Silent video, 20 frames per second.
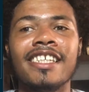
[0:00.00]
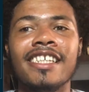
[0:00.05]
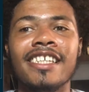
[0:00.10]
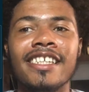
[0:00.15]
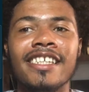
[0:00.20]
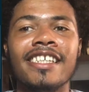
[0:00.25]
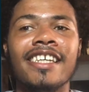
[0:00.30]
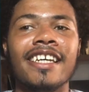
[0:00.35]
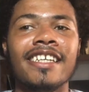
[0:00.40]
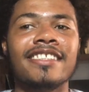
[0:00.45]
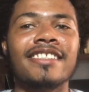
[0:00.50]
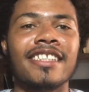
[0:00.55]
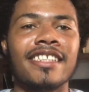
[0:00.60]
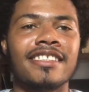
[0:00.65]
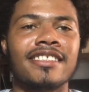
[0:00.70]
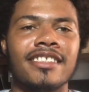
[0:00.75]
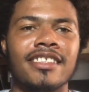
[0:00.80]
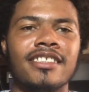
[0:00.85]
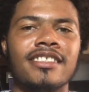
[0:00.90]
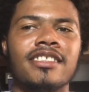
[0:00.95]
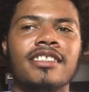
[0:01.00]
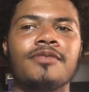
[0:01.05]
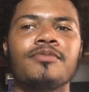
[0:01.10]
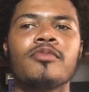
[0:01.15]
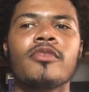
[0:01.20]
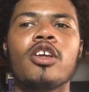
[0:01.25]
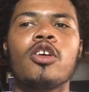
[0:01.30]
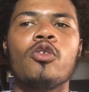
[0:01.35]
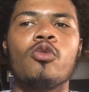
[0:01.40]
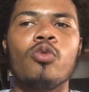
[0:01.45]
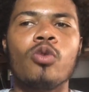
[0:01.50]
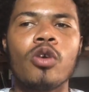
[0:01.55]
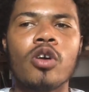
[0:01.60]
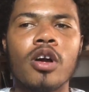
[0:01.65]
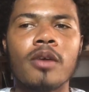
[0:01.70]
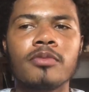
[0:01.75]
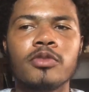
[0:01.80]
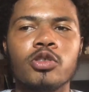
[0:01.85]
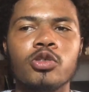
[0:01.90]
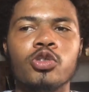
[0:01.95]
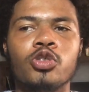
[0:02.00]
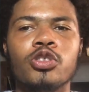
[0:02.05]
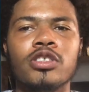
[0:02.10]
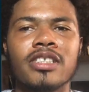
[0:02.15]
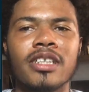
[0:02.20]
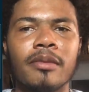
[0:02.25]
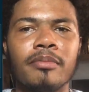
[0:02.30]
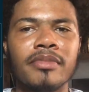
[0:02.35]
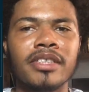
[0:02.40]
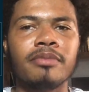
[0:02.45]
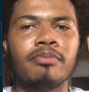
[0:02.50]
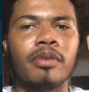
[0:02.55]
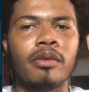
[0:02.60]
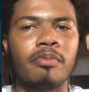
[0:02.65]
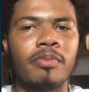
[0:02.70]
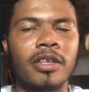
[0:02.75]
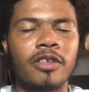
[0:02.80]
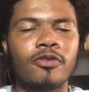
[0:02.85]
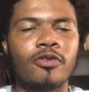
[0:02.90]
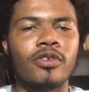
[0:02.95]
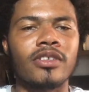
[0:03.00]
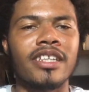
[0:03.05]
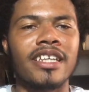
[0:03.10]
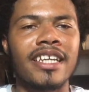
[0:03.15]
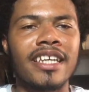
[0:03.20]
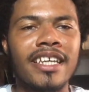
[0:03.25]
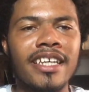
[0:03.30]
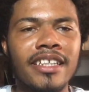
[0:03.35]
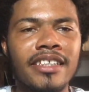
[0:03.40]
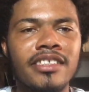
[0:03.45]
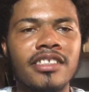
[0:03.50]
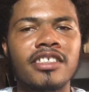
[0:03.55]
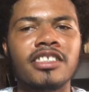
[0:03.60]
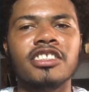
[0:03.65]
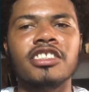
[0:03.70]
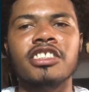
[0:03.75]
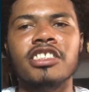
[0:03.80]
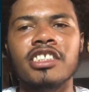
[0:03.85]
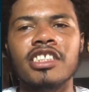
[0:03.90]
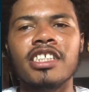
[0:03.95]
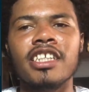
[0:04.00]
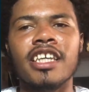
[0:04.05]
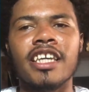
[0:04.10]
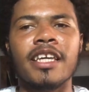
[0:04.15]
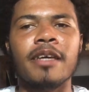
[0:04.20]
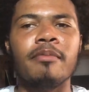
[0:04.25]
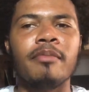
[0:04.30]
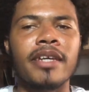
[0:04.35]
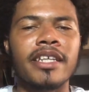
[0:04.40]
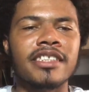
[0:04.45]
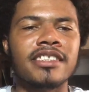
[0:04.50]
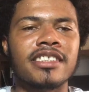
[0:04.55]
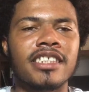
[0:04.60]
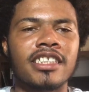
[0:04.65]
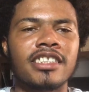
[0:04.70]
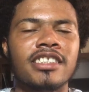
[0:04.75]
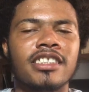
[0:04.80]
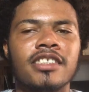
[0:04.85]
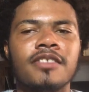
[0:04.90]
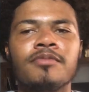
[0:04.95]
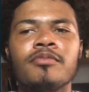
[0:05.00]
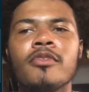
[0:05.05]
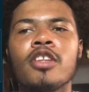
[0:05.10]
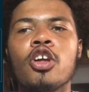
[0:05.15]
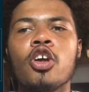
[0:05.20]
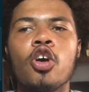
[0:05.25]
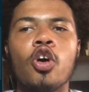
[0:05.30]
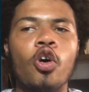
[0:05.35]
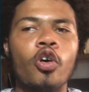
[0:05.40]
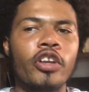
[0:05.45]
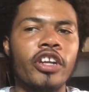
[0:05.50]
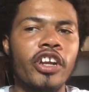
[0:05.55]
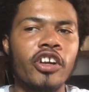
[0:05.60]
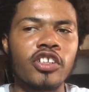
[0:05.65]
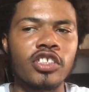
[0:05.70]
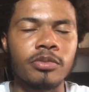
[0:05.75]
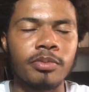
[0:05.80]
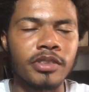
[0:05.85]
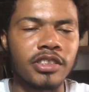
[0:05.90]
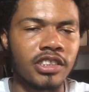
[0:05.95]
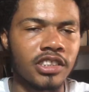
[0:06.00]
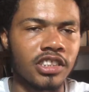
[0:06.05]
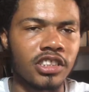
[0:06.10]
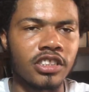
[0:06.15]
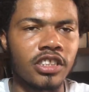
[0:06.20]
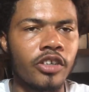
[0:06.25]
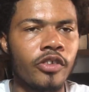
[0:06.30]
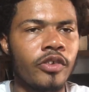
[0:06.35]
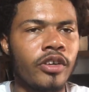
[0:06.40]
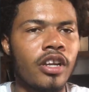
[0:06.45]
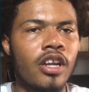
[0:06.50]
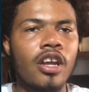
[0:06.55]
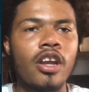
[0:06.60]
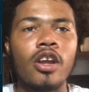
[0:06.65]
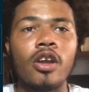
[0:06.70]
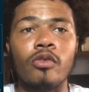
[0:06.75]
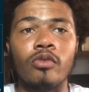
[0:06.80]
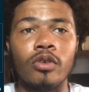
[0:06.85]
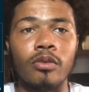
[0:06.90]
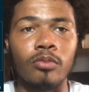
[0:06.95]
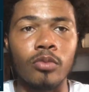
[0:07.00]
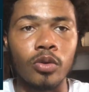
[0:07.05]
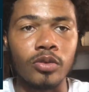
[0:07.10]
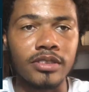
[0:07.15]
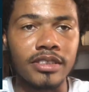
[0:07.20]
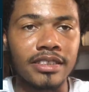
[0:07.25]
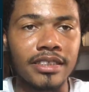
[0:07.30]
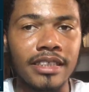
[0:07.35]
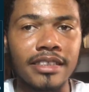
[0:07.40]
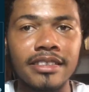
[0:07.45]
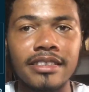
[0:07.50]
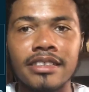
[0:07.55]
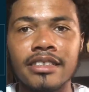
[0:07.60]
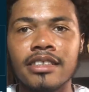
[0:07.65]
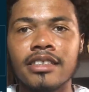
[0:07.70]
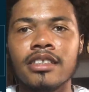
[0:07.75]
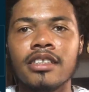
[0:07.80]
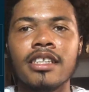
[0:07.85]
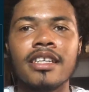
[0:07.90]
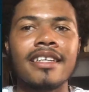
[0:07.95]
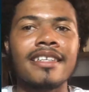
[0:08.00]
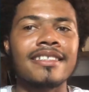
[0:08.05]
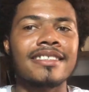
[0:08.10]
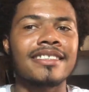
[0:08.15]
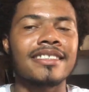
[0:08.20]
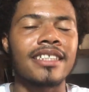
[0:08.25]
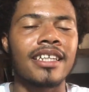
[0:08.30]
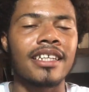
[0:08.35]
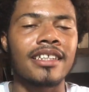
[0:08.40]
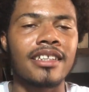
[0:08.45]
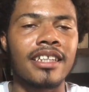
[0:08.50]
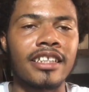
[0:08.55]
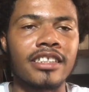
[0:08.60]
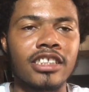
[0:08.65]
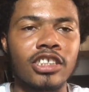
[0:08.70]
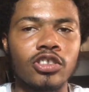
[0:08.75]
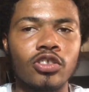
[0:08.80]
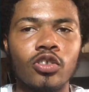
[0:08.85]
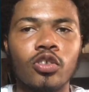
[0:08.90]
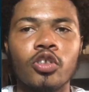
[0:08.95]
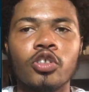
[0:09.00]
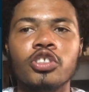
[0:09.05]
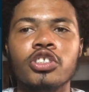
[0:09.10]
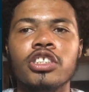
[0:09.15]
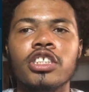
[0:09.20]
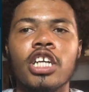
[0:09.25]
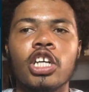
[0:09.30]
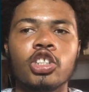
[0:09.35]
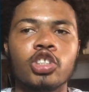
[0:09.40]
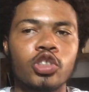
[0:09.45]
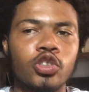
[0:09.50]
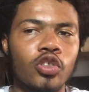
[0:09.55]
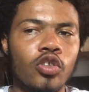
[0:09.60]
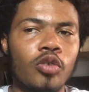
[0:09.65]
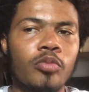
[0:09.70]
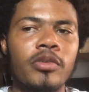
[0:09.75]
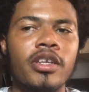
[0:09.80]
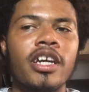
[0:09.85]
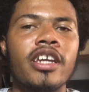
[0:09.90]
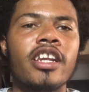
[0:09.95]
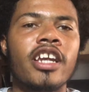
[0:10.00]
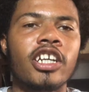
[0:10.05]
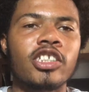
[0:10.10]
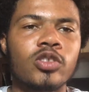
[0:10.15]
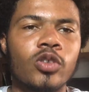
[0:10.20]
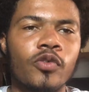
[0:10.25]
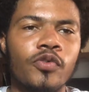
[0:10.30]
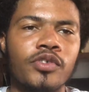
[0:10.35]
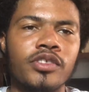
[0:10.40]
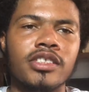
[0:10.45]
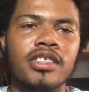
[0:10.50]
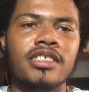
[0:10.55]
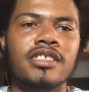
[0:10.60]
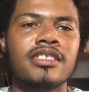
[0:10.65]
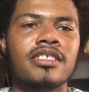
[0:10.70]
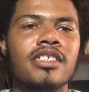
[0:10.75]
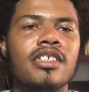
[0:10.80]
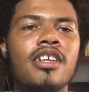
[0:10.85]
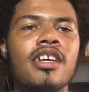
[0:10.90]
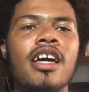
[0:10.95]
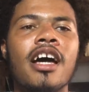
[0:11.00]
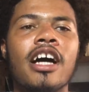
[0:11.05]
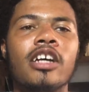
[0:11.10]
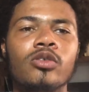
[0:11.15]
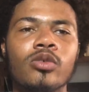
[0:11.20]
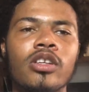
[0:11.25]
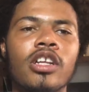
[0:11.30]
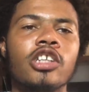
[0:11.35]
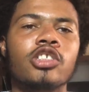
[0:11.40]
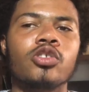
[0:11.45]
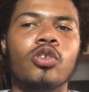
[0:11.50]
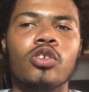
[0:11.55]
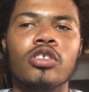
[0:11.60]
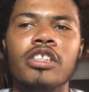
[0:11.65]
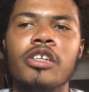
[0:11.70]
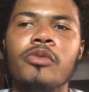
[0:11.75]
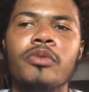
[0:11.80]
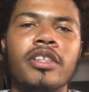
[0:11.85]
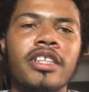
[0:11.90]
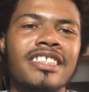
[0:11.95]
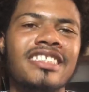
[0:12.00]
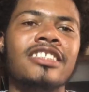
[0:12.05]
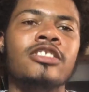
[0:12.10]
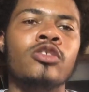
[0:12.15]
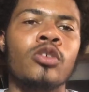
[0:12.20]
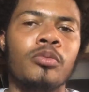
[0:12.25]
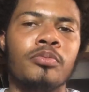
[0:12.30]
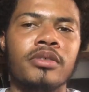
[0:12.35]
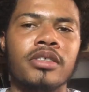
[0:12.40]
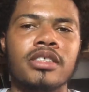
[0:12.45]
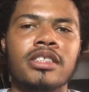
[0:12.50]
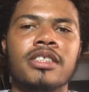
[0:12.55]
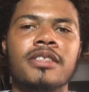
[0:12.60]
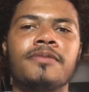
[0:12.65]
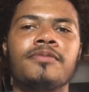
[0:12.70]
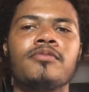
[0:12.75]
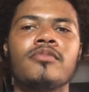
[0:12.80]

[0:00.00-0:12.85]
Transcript: ESSS, welcomes you to submit papers for the 18th GA main session on aerospace engineering, remote sensing, satellite technology, astronomy, and astrophysics, as well as other related topics.